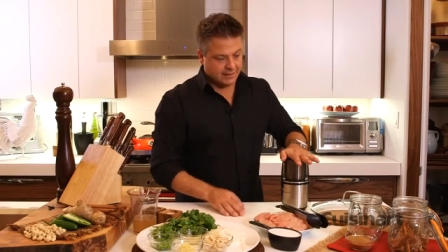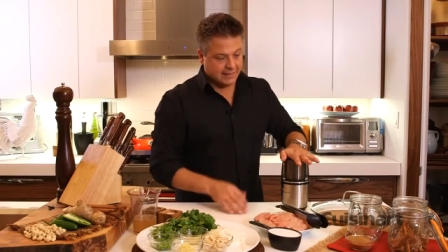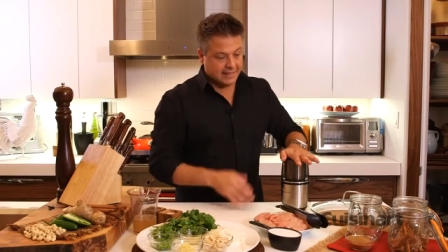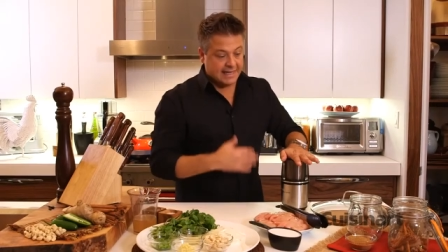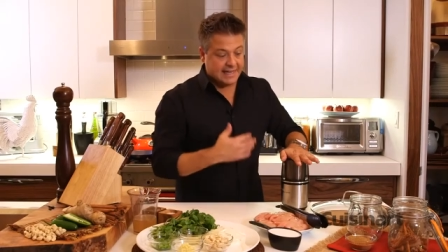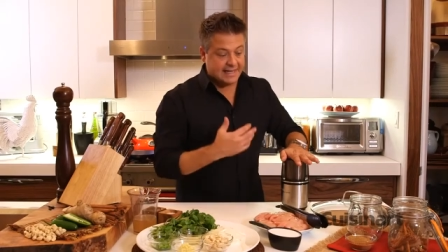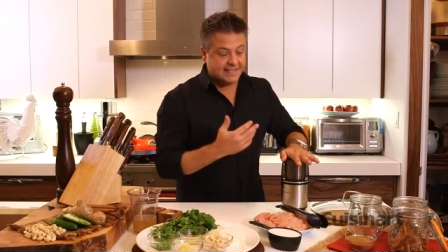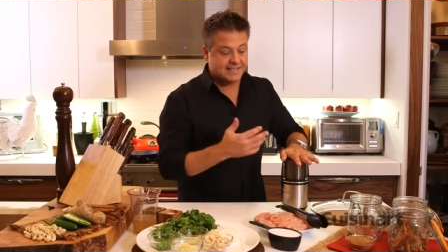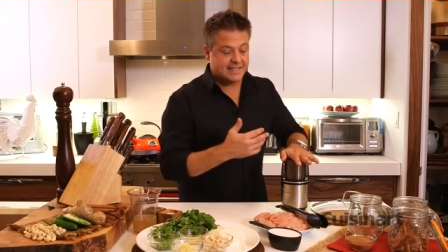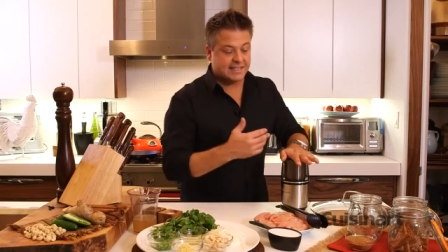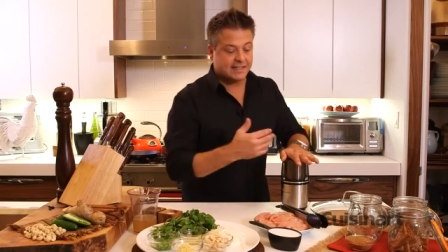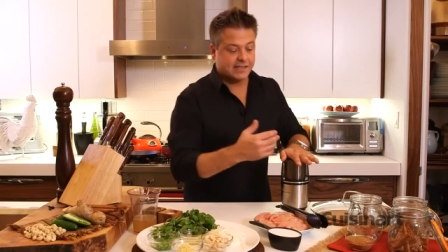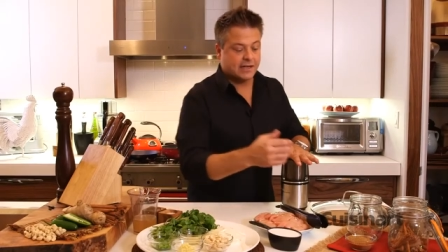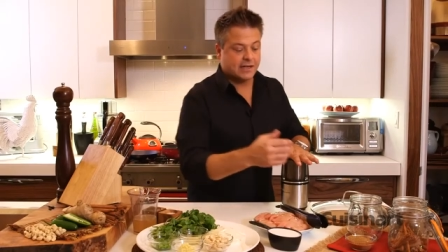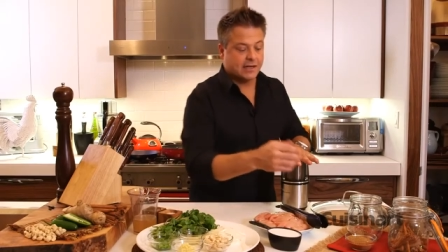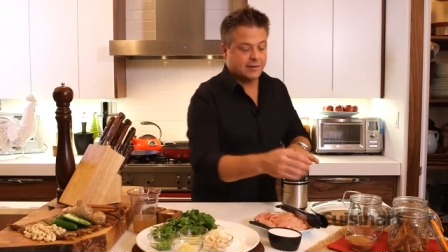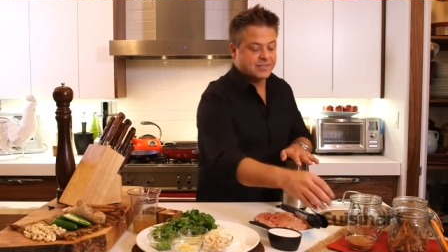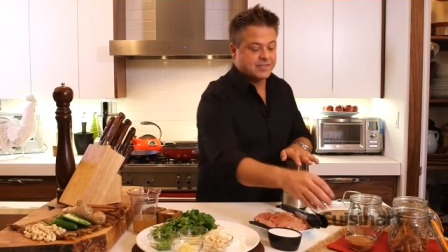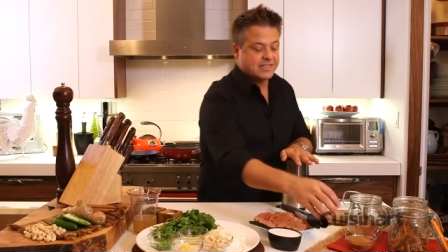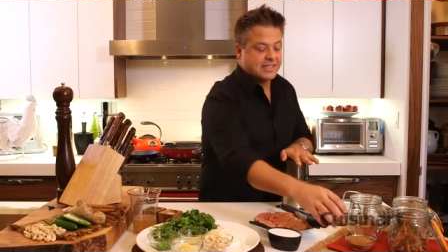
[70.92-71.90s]
As that
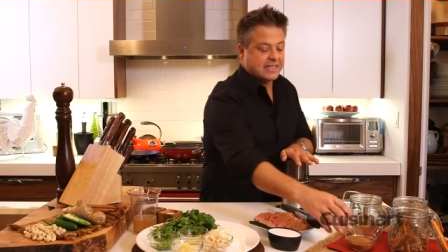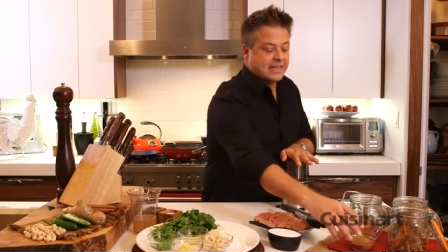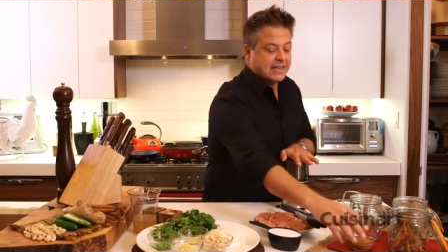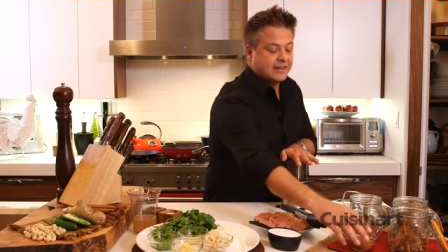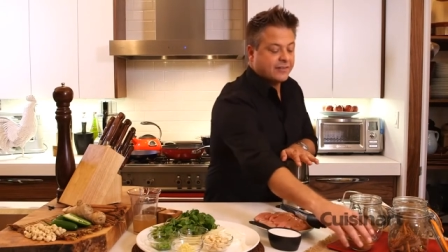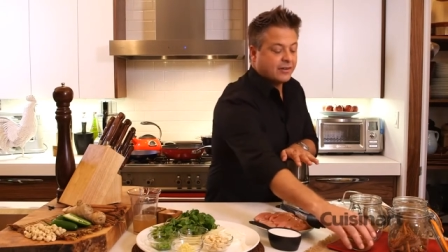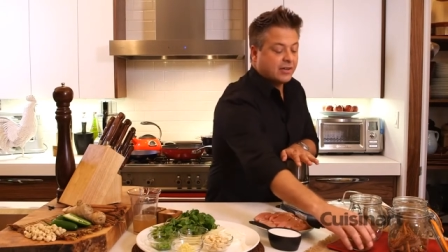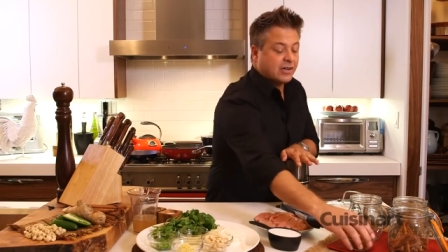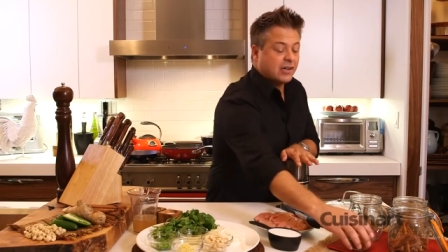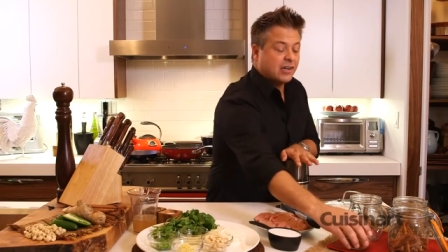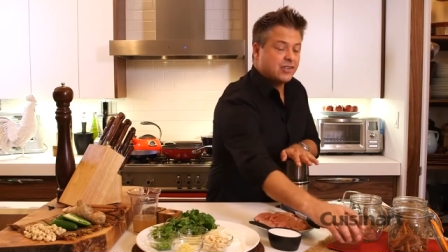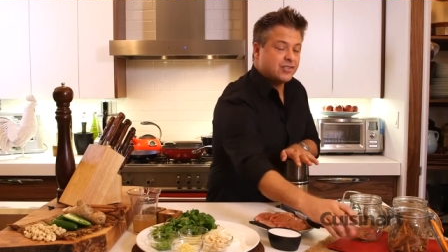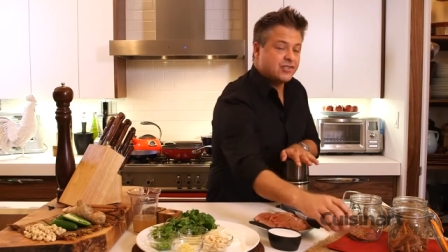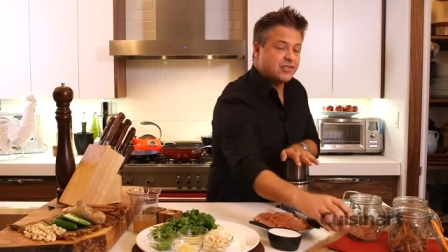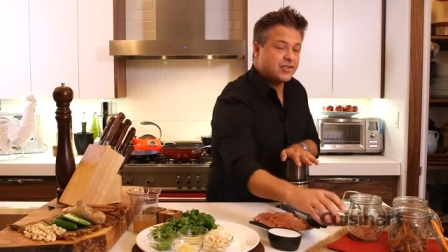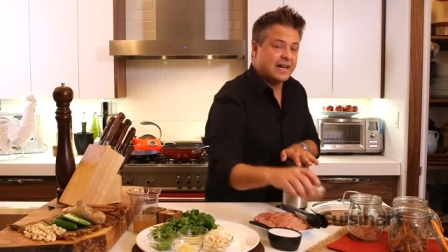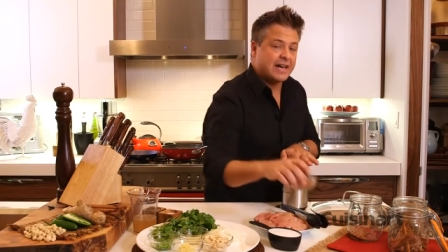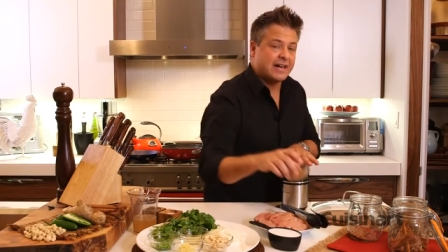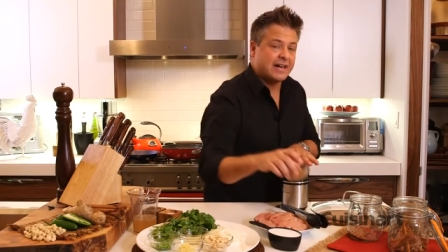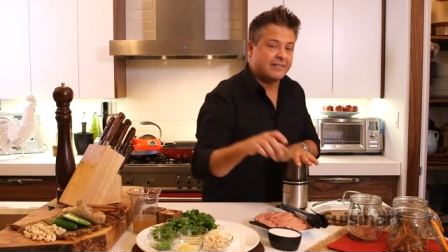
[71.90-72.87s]
comes together, I
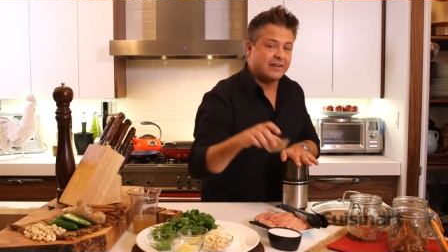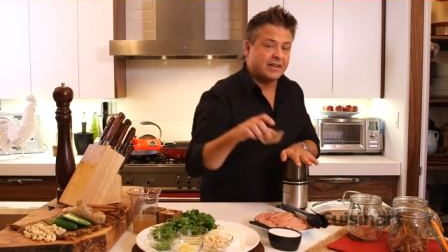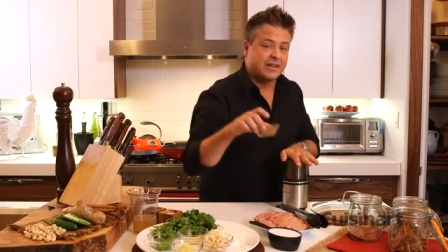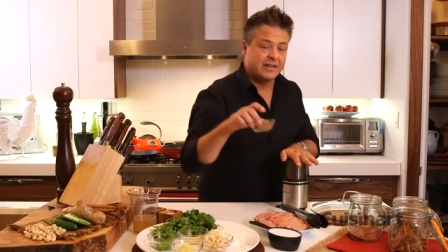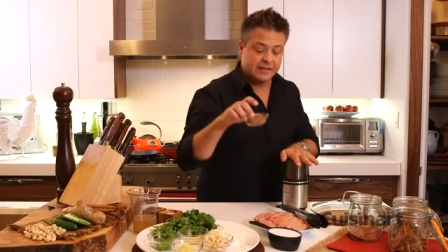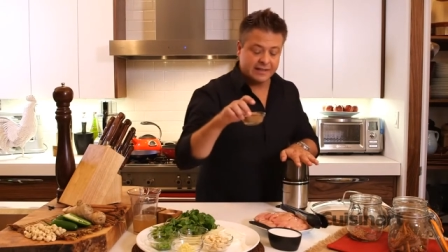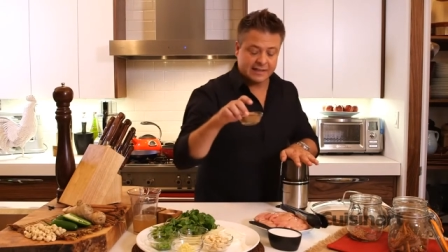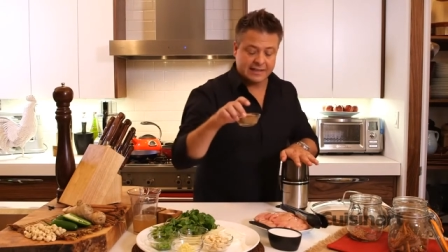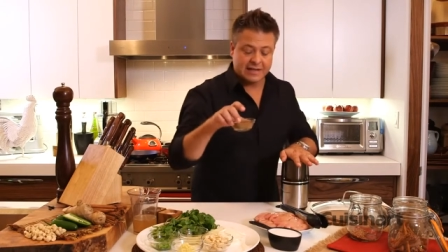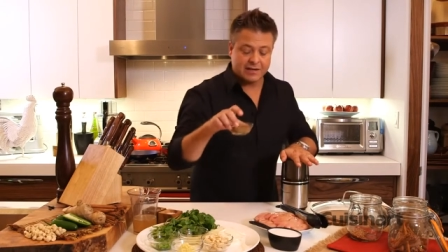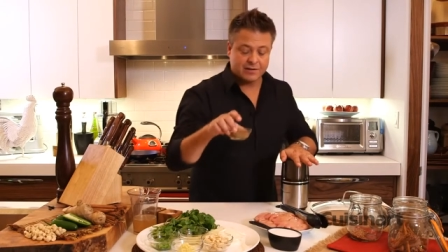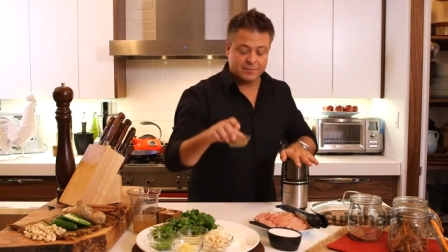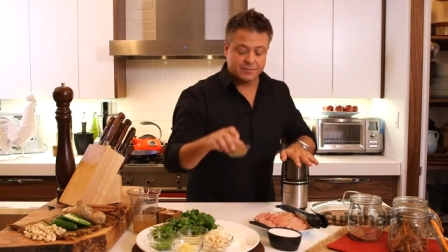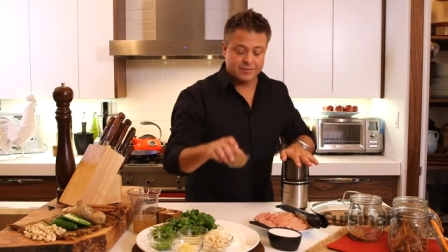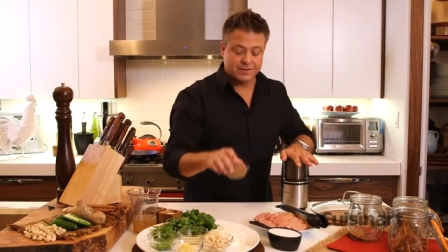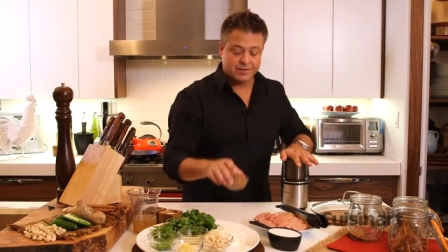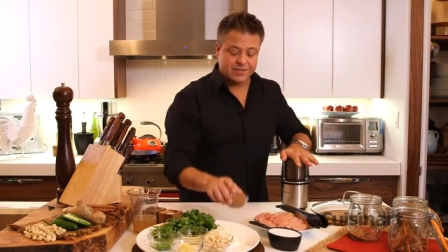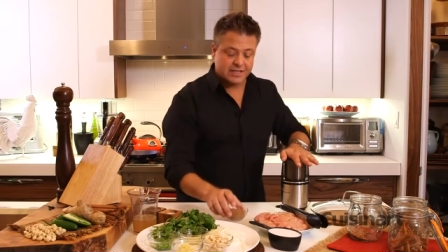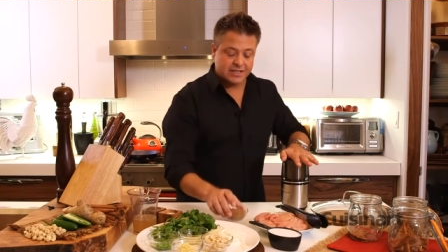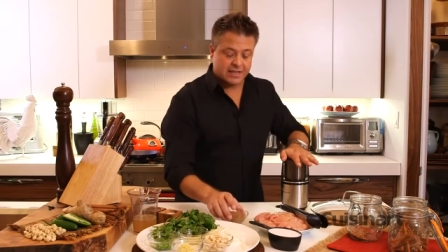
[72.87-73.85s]
also have a garam
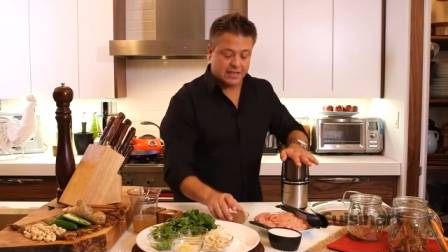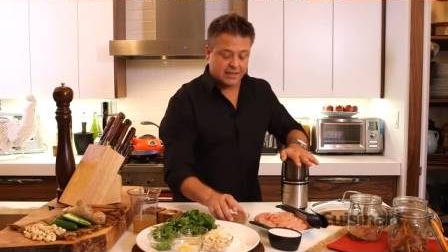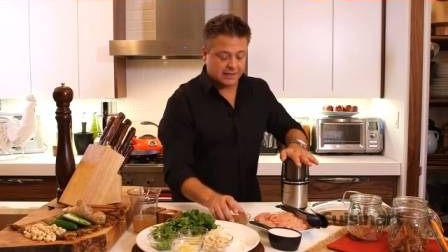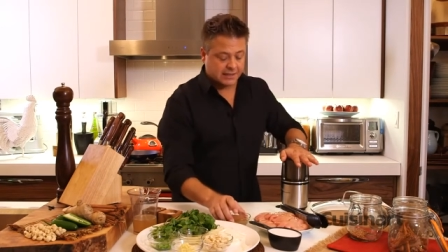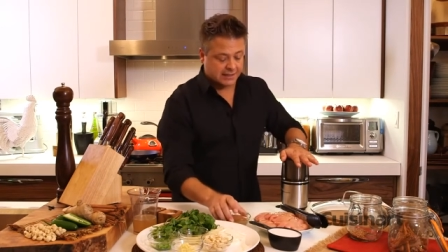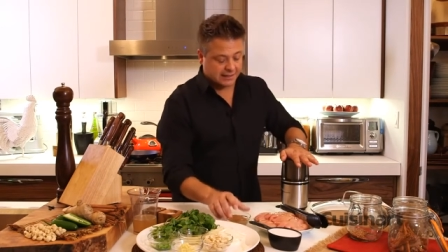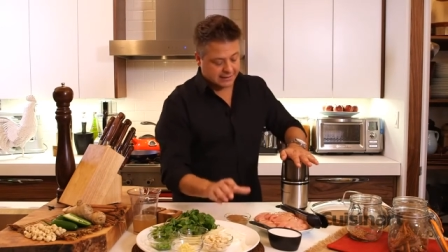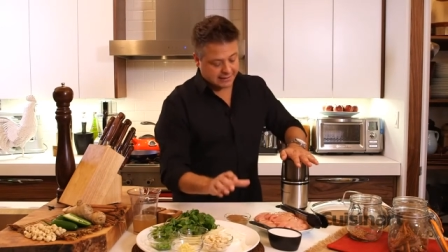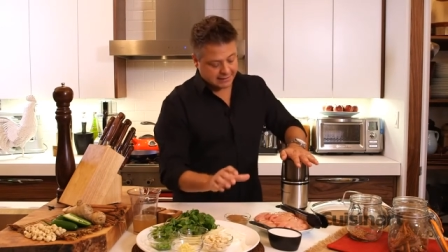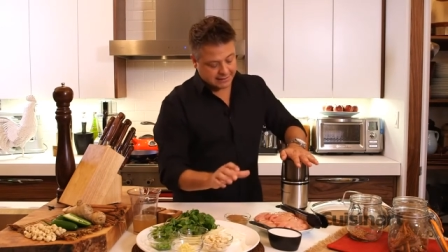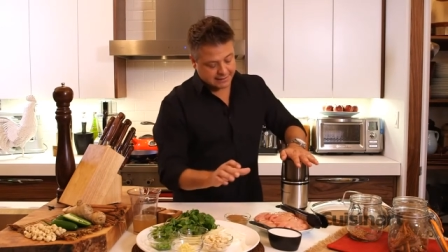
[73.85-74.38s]
masala,